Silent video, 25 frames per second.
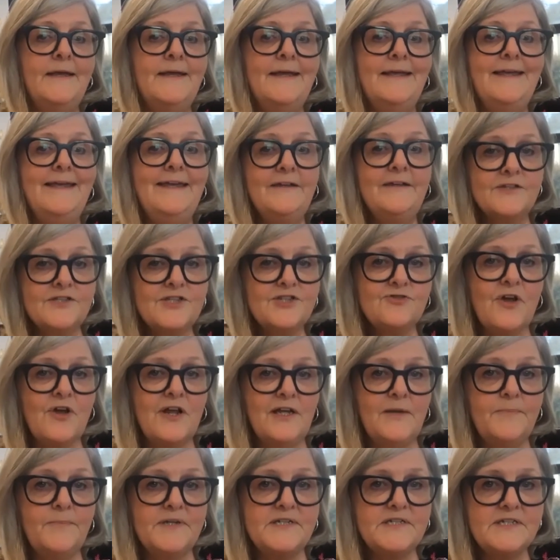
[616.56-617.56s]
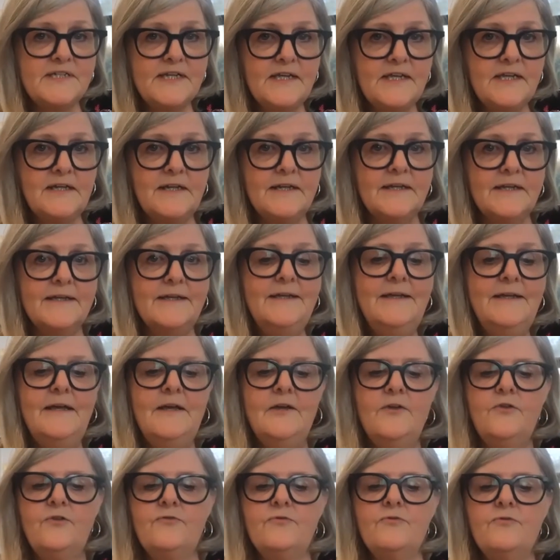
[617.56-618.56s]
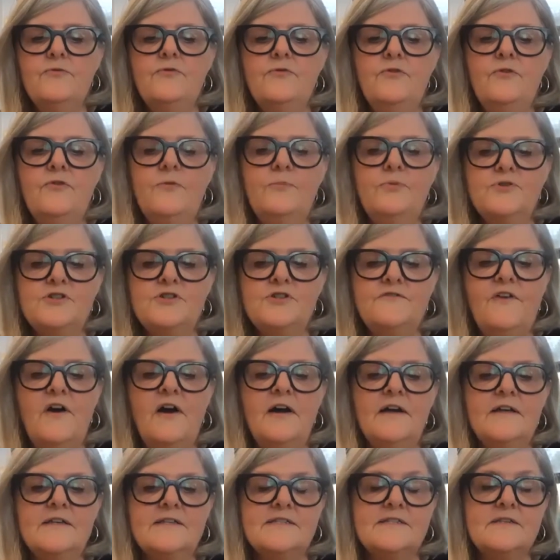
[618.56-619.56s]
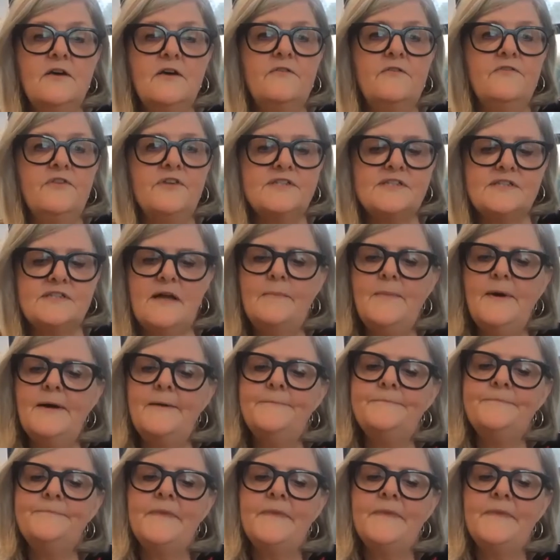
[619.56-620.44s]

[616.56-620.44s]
in Australia, particularly through the bushfires of the summer.